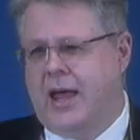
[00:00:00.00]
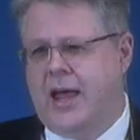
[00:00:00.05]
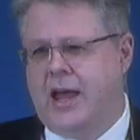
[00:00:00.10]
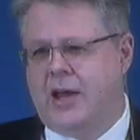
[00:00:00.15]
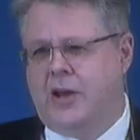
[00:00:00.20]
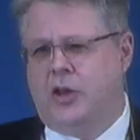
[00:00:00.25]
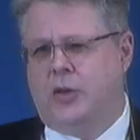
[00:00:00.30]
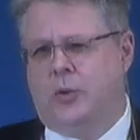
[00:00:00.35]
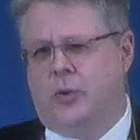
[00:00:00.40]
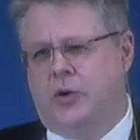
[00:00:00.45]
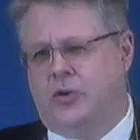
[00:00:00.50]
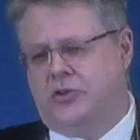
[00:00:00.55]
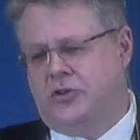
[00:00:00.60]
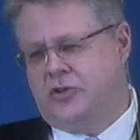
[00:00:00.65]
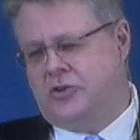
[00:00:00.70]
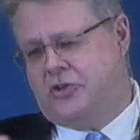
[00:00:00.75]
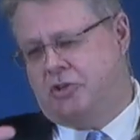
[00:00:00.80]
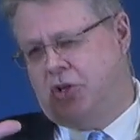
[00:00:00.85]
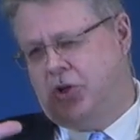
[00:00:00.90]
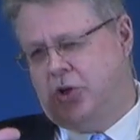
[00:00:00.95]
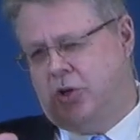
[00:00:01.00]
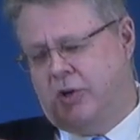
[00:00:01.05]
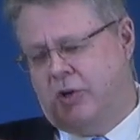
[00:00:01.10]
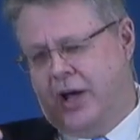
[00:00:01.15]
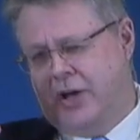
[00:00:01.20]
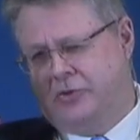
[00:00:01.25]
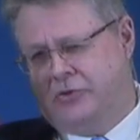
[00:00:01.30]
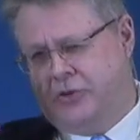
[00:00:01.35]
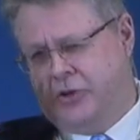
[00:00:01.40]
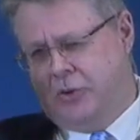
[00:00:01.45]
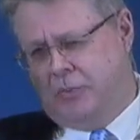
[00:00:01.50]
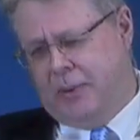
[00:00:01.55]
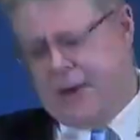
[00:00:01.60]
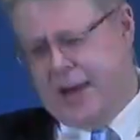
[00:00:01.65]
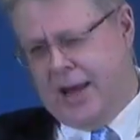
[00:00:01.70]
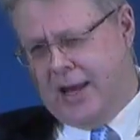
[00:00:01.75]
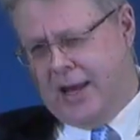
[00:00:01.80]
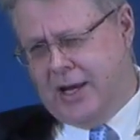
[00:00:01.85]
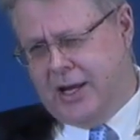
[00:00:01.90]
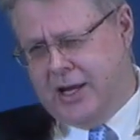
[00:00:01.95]
In other words, as
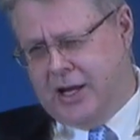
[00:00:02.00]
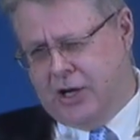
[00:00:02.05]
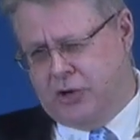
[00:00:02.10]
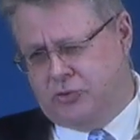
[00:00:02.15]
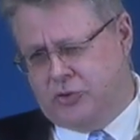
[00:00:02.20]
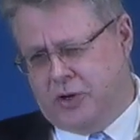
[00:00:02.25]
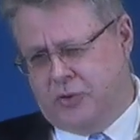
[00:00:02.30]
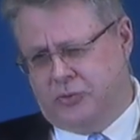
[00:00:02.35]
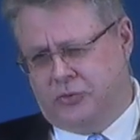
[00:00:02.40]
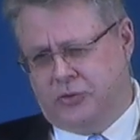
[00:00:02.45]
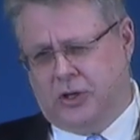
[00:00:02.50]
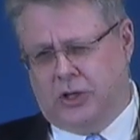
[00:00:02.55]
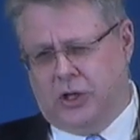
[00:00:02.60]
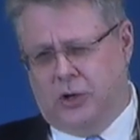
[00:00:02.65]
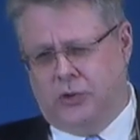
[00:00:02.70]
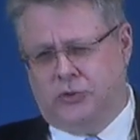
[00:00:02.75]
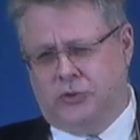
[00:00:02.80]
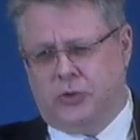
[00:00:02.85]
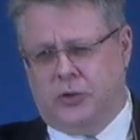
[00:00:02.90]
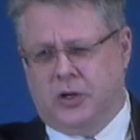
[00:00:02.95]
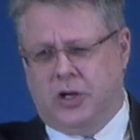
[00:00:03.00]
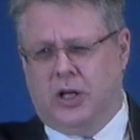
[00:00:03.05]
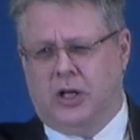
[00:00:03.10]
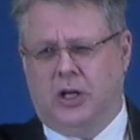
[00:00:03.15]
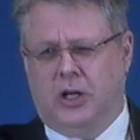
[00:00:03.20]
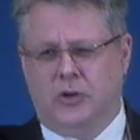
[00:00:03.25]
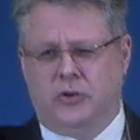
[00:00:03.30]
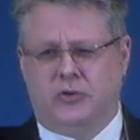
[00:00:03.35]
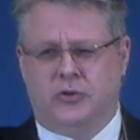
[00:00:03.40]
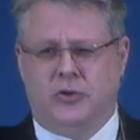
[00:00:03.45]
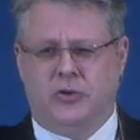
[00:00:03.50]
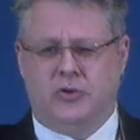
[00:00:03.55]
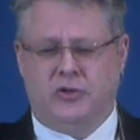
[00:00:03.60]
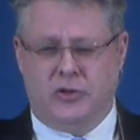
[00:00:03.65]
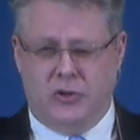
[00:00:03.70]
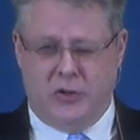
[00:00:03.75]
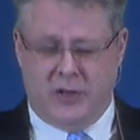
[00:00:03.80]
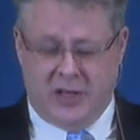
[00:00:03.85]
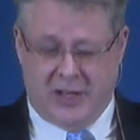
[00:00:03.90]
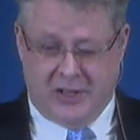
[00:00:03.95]
humanity drifts closer and closer
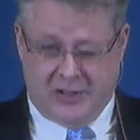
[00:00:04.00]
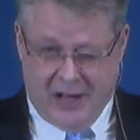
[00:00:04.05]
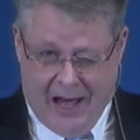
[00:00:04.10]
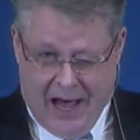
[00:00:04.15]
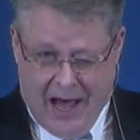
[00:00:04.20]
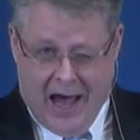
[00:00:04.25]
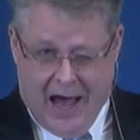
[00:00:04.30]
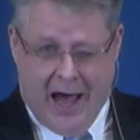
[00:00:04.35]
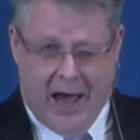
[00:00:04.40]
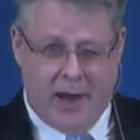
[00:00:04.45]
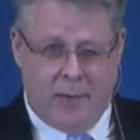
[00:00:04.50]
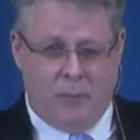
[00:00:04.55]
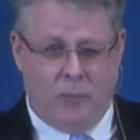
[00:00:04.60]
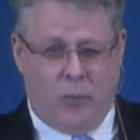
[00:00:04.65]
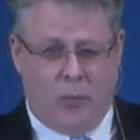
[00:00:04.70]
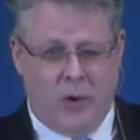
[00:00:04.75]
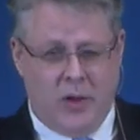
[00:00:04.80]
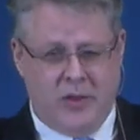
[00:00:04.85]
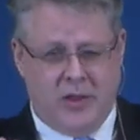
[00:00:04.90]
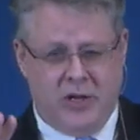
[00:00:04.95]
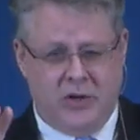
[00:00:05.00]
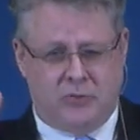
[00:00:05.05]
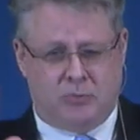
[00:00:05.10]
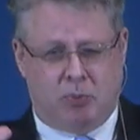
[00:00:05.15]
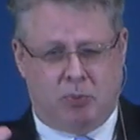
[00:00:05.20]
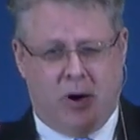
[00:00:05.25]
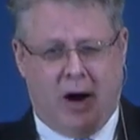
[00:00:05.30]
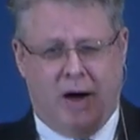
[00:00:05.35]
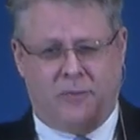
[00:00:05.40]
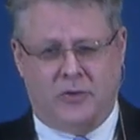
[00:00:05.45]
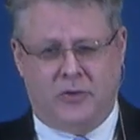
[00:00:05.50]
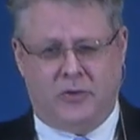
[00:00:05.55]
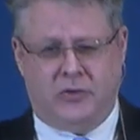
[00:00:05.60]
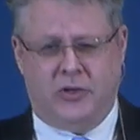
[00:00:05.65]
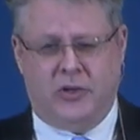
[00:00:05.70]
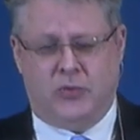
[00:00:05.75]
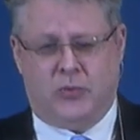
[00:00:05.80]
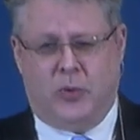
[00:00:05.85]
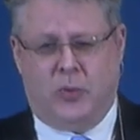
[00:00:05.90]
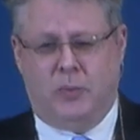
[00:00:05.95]
to the time when these
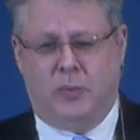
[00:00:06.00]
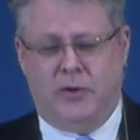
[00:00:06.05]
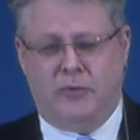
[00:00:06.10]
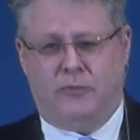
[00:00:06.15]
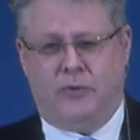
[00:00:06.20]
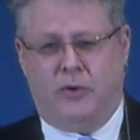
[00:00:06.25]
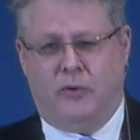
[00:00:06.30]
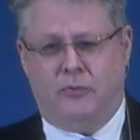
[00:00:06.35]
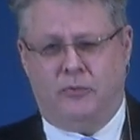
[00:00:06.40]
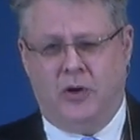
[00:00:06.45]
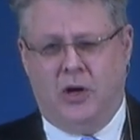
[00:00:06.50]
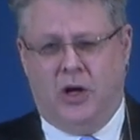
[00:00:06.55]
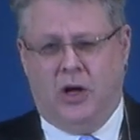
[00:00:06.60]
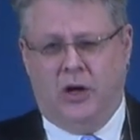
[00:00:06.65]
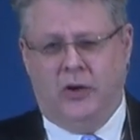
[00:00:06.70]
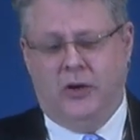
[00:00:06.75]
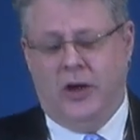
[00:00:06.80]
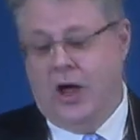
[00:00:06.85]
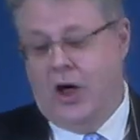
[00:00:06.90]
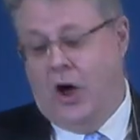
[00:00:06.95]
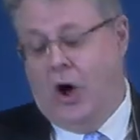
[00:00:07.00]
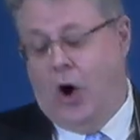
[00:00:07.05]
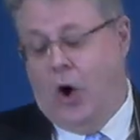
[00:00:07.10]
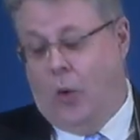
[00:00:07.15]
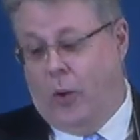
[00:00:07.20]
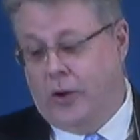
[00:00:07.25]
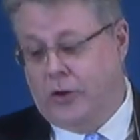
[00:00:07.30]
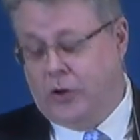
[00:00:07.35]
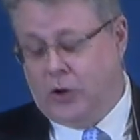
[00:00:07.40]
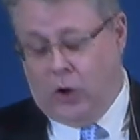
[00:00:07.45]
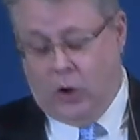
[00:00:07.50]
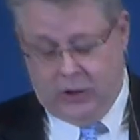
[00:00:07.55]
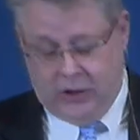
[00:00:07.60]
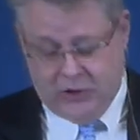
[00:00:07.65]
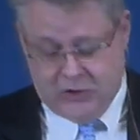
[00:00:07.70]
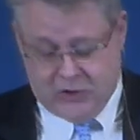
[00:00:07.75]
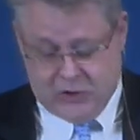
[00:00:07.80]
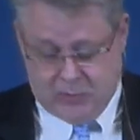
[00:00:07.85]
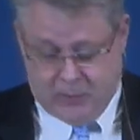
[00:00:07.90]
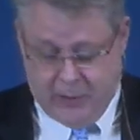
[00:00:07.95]
prophecies will be fulfilled, what the
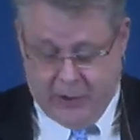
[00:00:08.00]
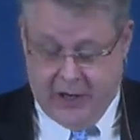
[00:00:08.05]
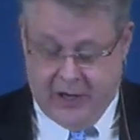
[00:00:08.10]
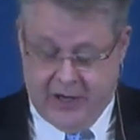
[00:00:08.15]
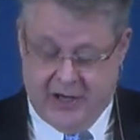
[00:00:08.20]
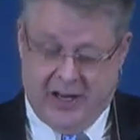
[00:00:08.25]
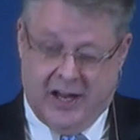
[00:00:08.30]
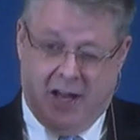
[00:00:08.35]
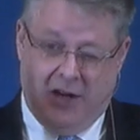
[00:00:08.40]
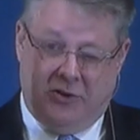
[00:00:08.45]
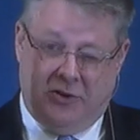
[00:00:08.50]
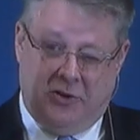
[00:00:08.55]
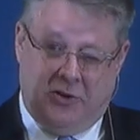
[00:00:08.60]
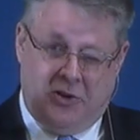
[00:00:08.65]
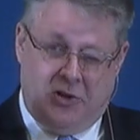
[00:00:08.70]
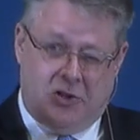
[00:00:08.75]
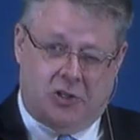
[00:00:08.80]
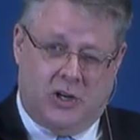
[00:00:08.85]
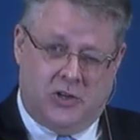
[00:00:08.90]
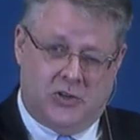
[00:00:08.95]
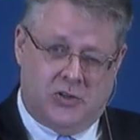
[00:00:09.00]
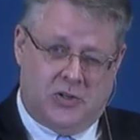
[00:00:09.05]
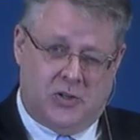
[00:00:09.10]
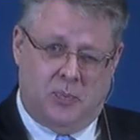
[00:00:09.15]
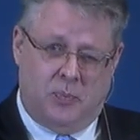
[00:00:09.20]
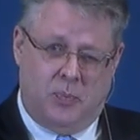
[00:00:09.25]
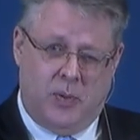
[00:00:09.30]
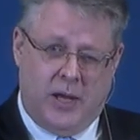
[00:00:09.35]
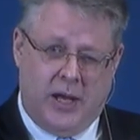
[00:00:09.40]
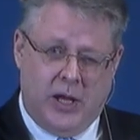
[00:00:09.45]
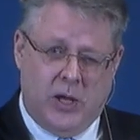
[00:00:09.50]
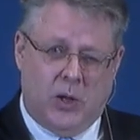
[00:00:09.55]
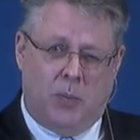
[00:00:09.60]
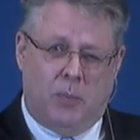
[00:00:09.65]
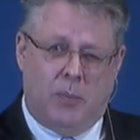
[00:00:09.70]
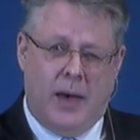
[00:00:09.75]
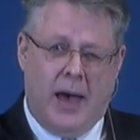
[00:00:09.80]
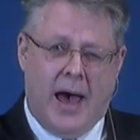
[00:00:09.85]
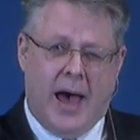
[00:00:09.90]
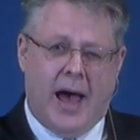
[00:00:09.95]
Holy Spirit does is he starts to peel
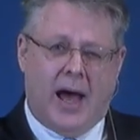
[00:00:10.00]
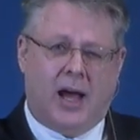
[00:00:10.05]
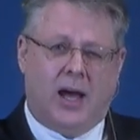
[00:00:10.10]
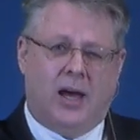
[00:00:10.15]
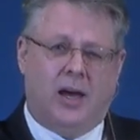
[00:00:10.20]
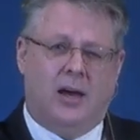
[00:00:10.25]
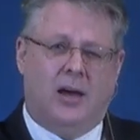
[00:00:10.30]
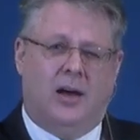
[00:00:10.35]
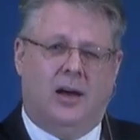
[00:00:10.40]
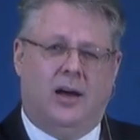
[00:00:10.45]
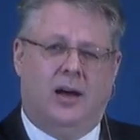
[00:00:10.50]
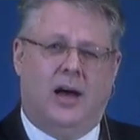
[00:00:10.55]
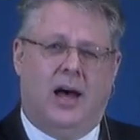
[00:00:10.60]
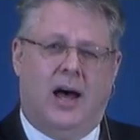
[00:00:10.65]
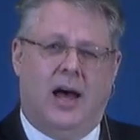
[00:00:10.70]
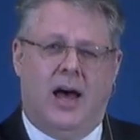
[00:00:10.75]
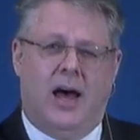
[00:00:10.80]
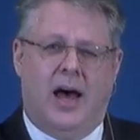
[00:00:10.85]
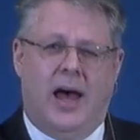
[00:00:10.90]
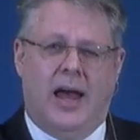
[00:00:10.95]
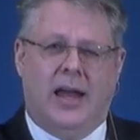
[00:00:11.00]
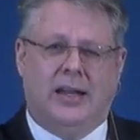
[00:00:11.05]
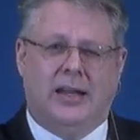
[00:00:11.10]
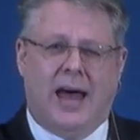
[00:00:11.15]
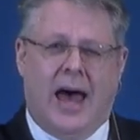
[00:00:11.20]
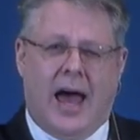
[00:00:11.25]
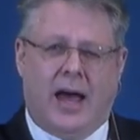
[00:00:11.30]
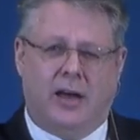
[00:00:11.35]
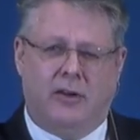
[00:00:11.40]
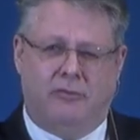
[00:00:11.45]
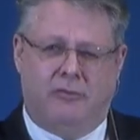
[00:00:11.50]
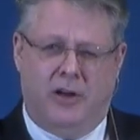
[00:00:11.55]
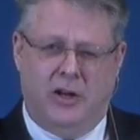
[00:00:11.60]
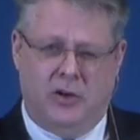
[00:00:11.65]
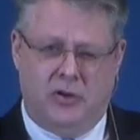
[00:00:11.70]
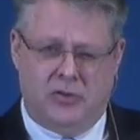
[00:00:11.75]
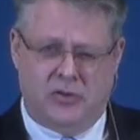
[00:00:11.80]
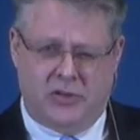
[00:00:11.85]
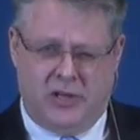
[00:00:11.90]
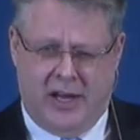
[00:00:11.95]
back a lack of
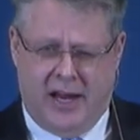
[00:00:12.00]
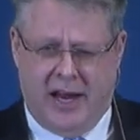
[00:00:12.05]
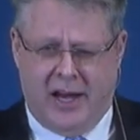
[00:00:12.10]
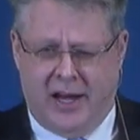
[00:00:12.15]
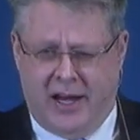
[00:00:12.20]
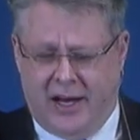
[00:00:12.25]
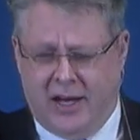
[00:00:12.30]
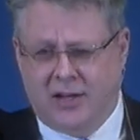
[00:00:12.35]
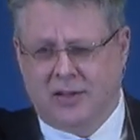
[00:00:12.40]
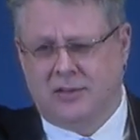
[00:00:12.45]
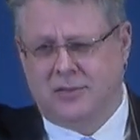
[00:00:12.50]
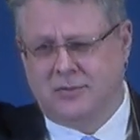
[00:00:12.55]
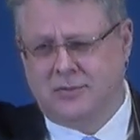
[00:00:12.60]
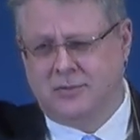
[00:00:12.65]
understanding.